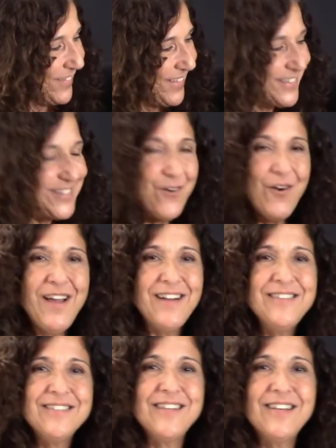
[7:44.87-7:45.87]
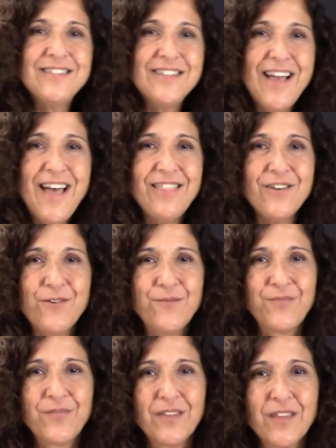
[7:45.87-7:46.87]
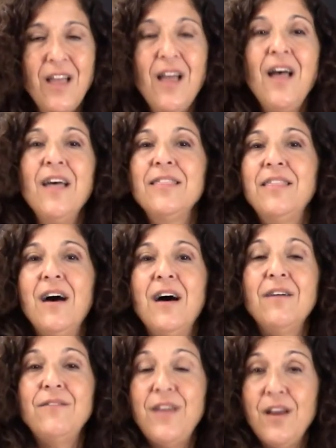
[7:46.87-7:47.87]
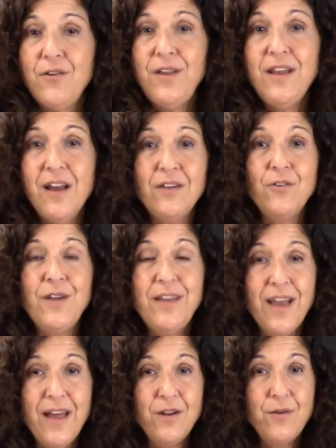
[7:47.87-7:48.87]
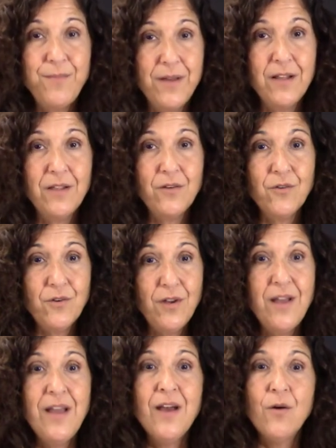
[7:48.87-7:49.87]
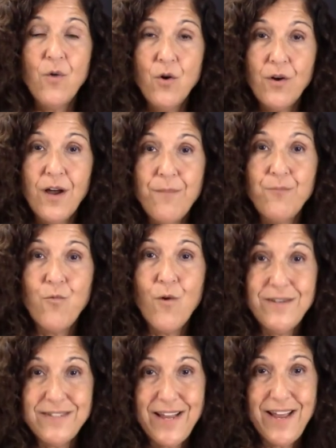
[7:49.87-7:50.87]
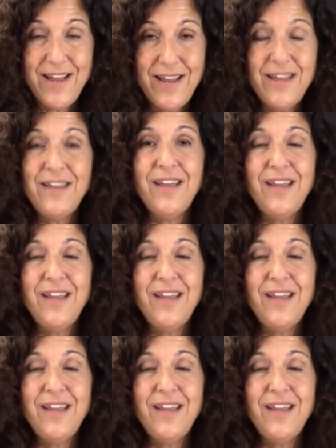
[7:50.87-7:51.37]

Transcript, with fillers: let's go ahead and sing together. The very hungry caterpillar woke up one day,